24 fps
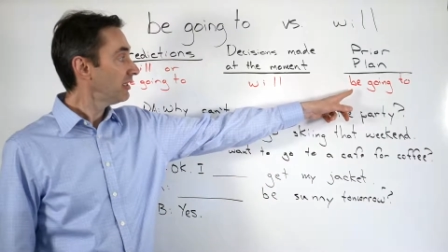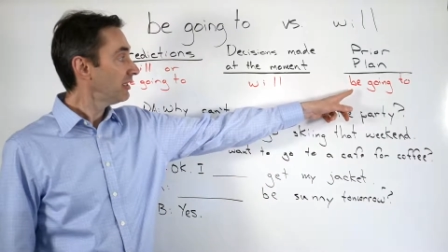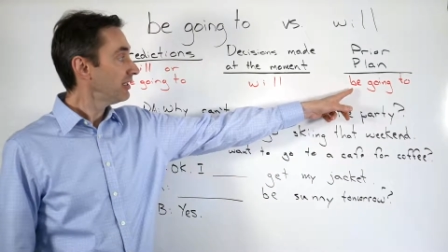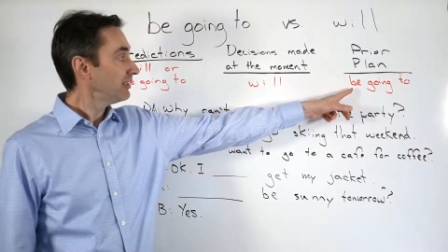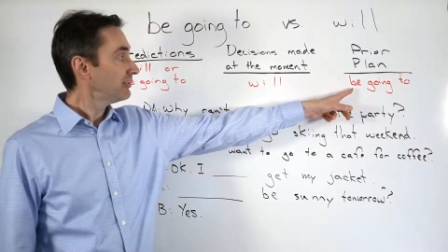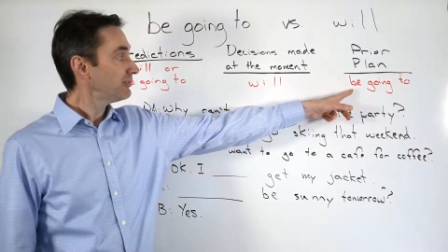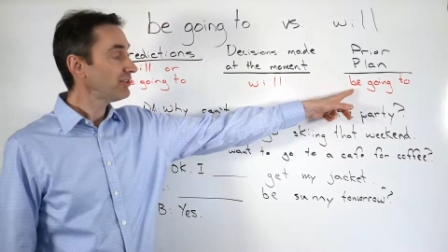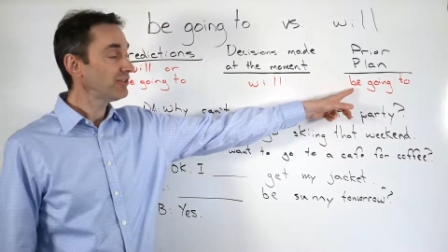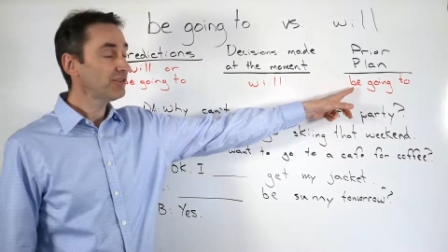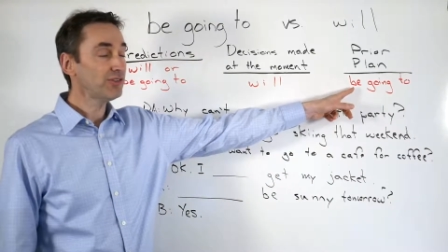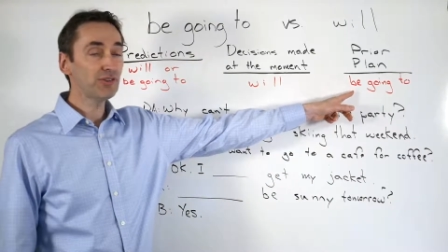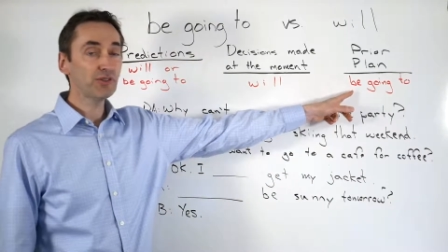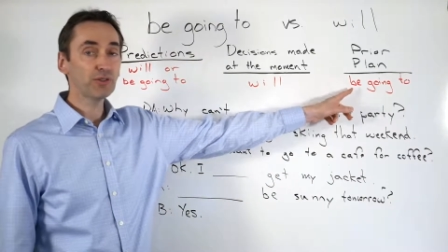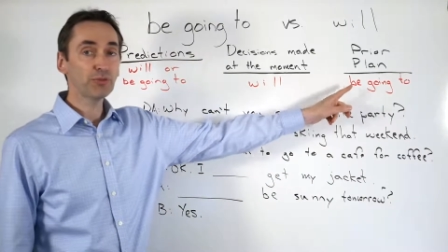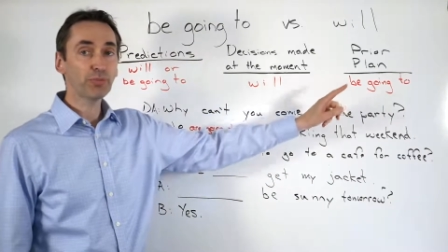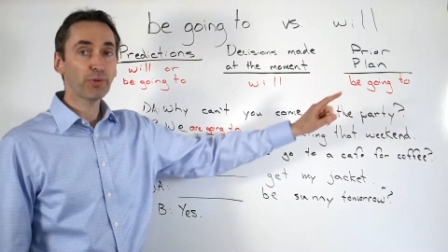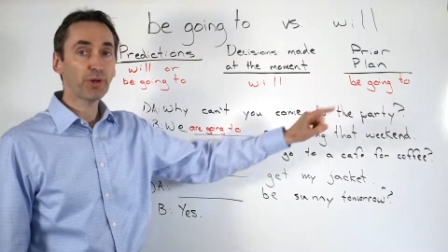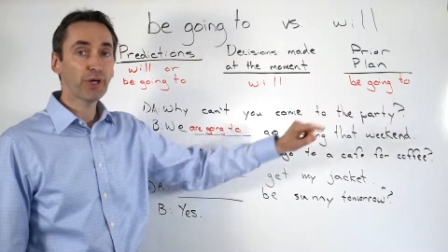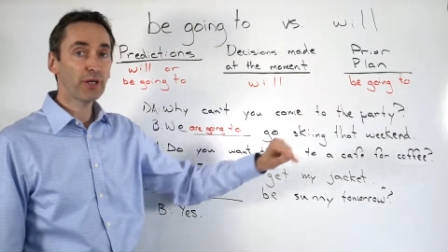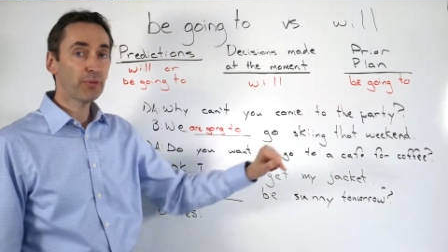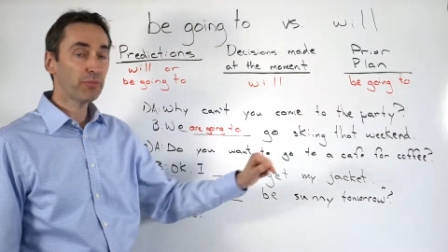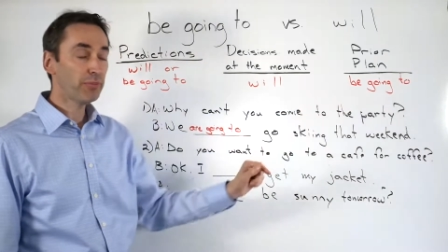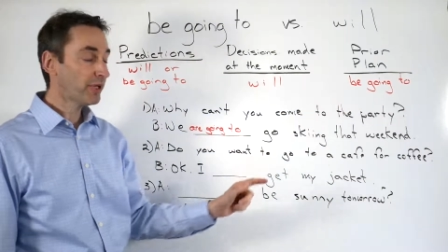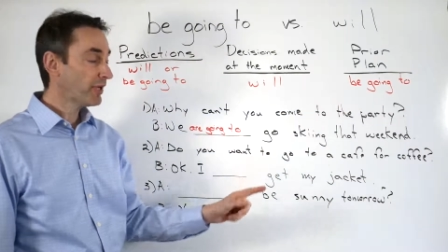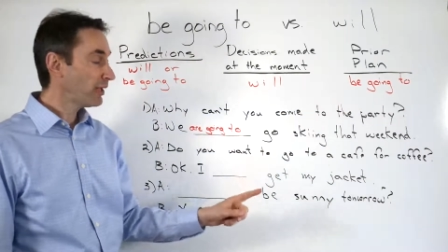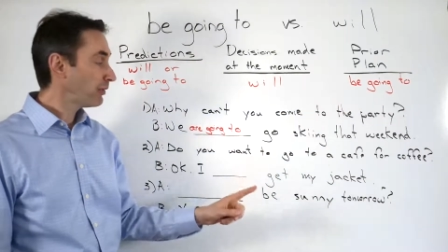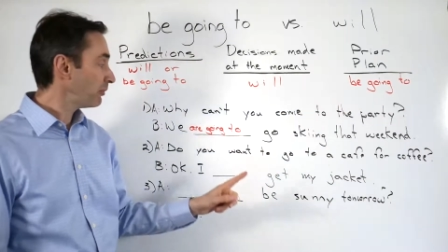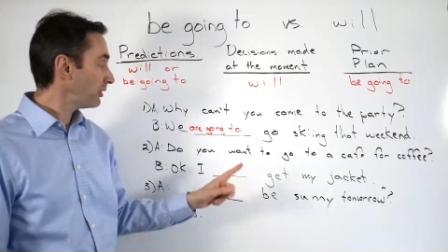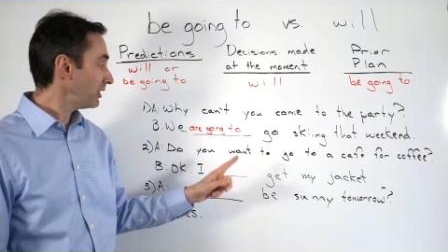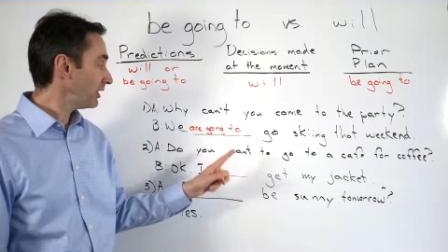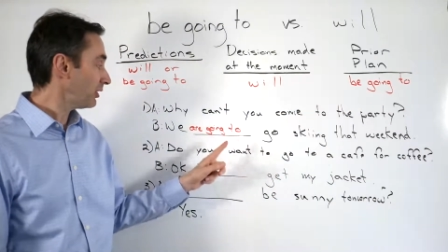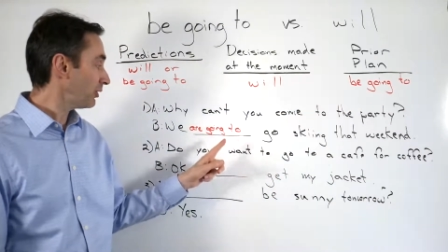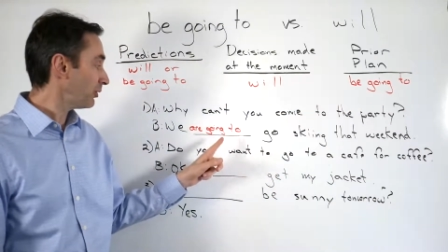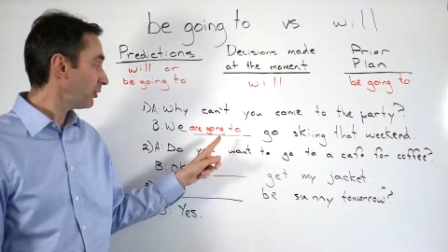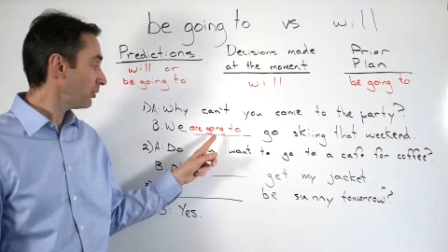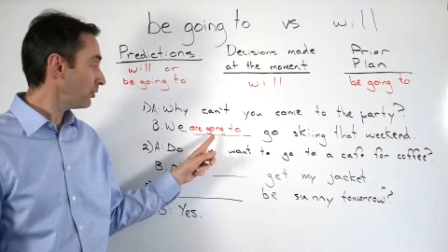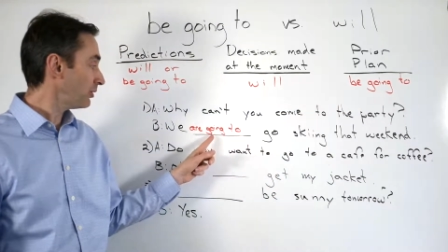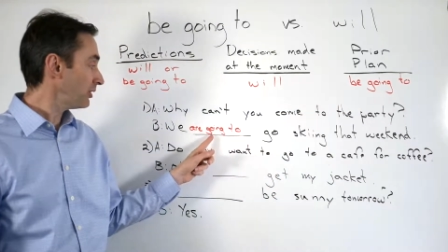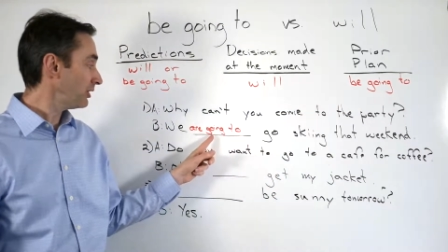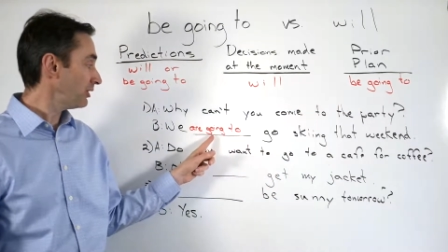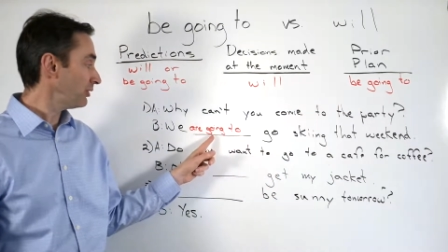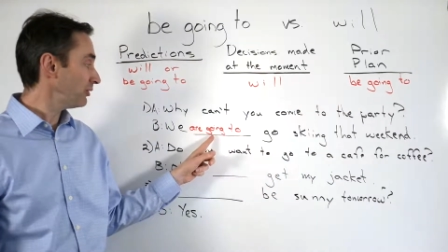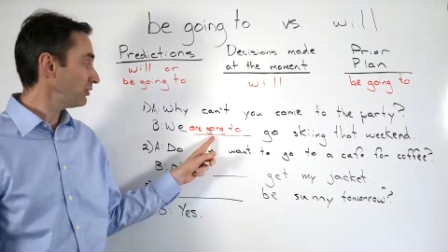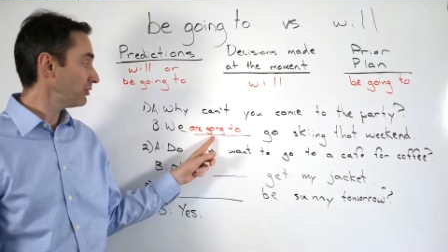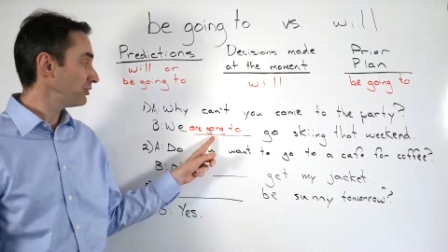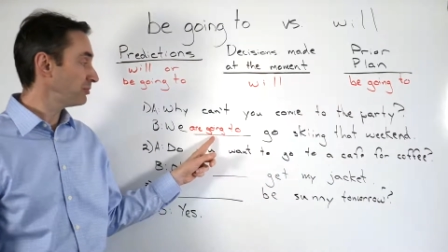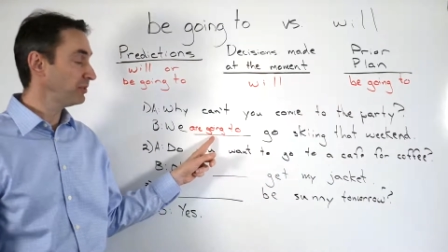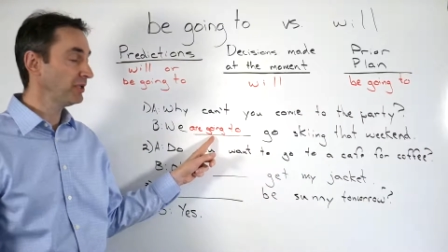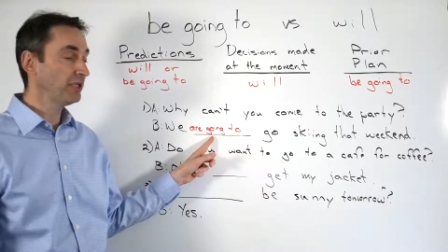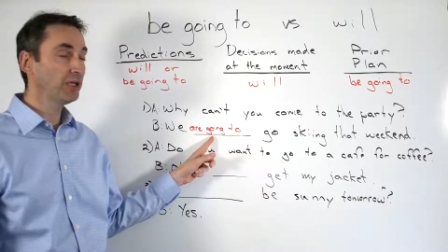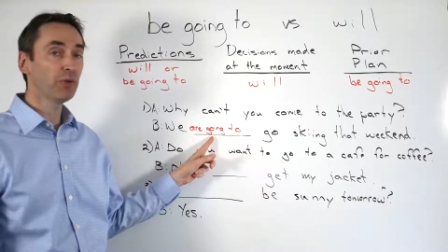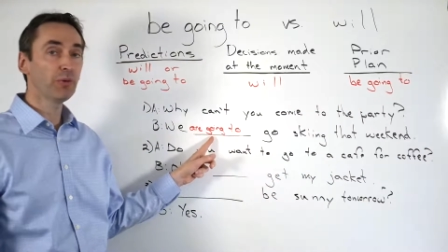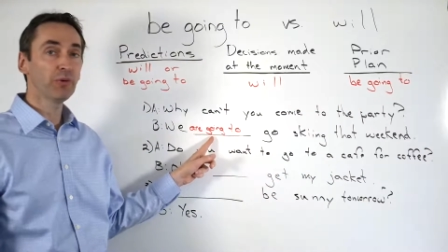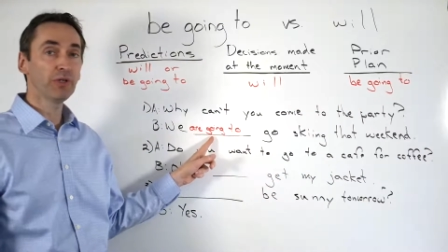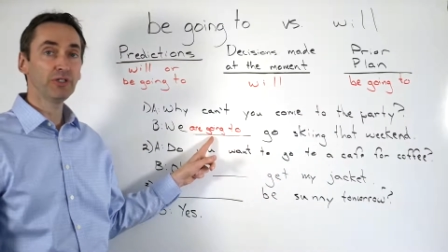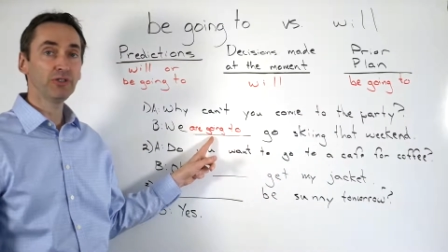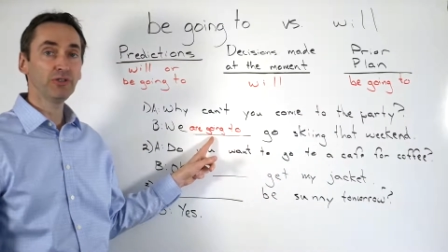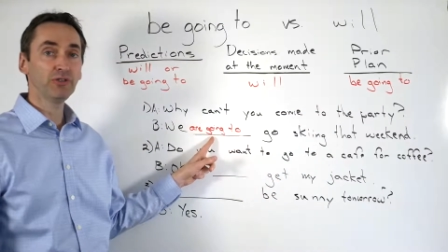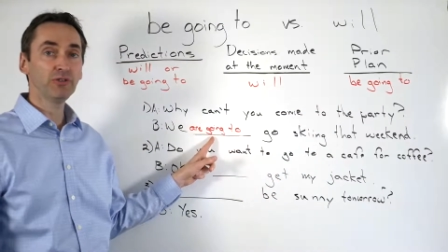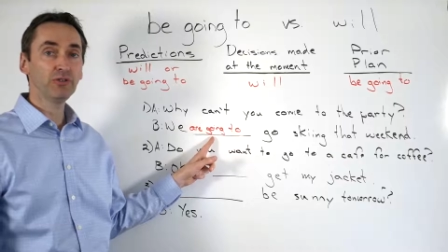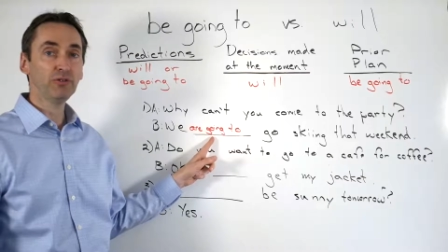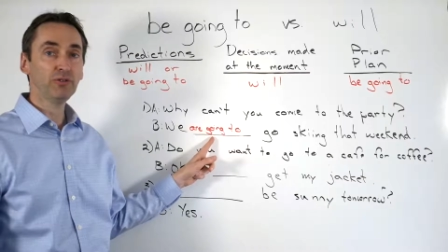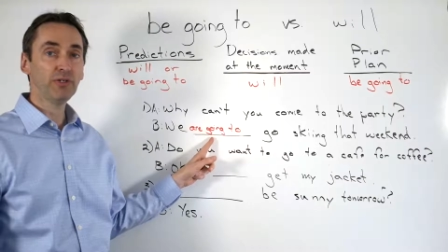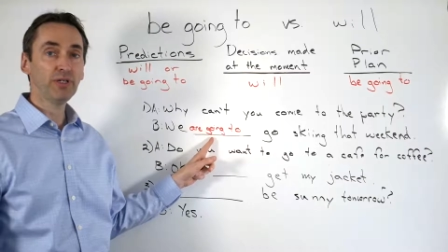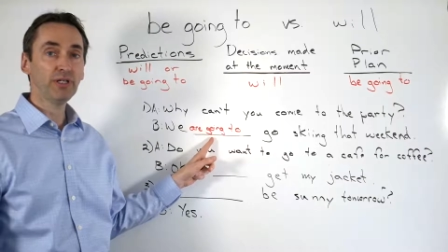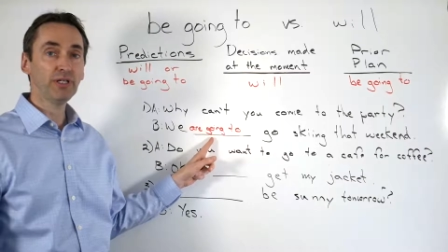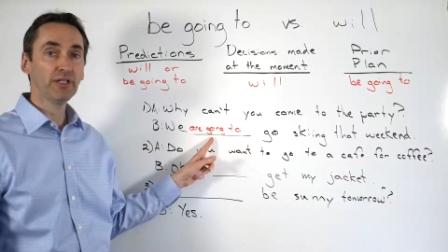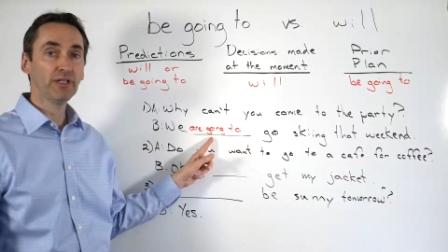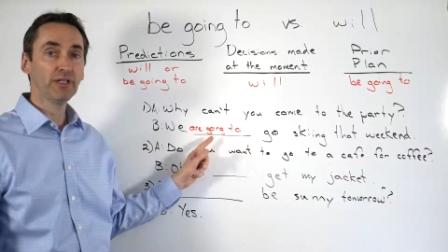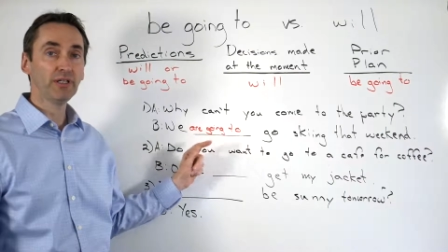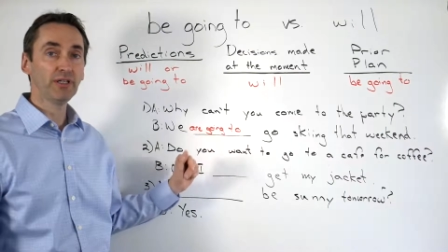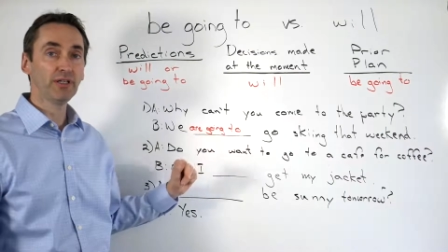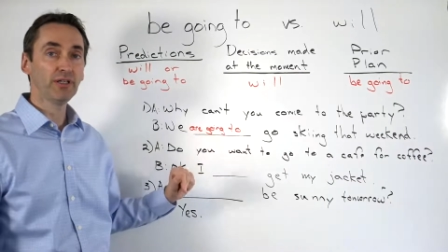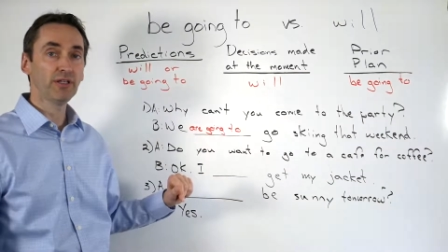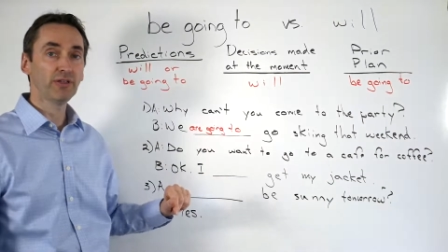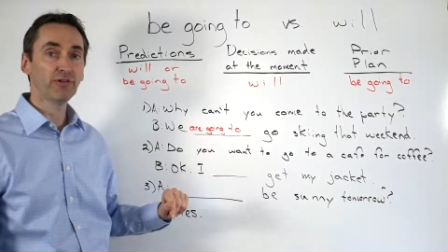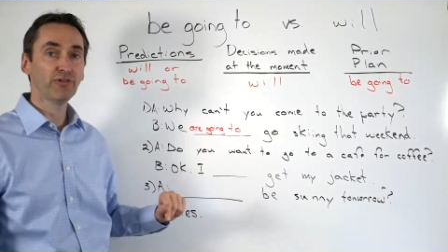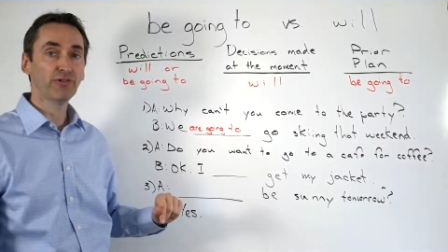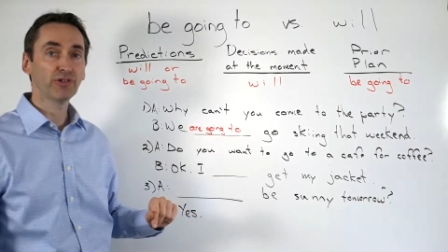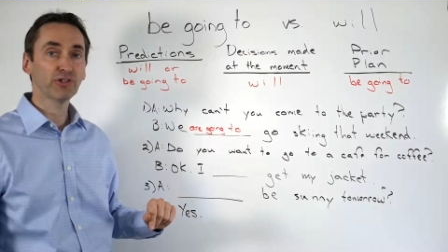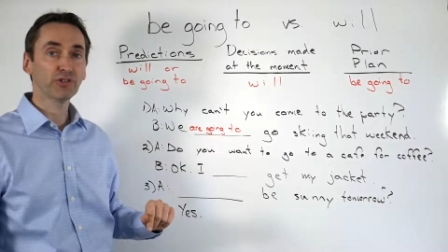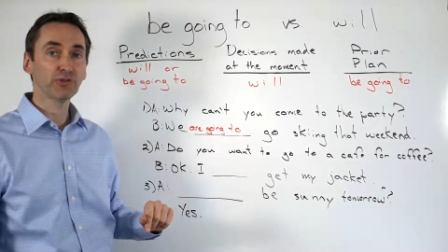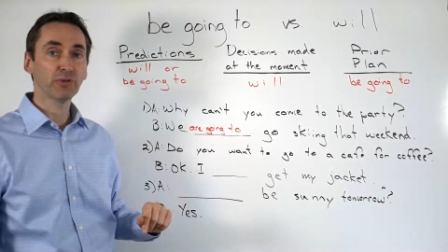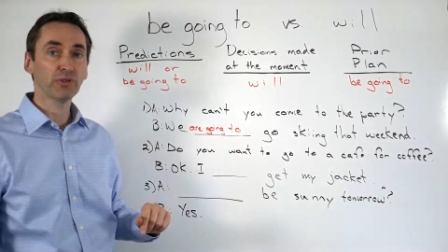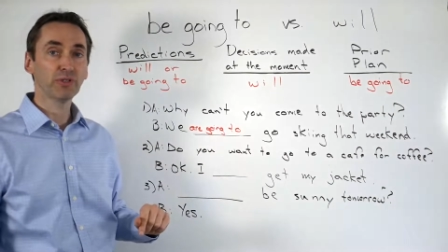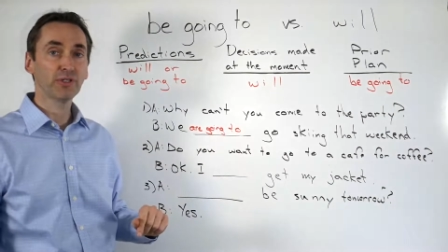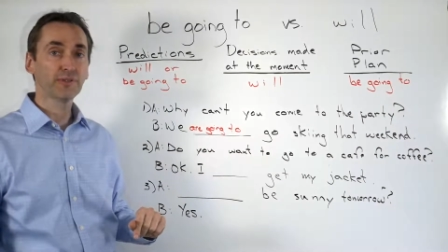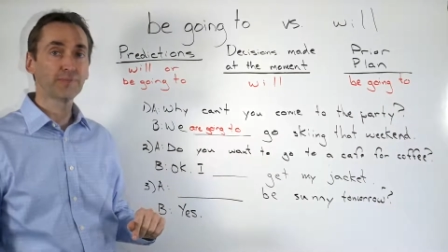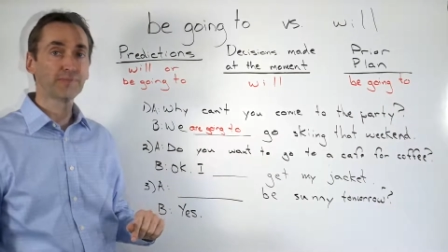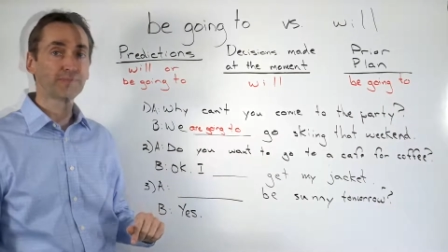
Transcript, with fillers: Since it's a prior plan, we can only use be going to in the first one.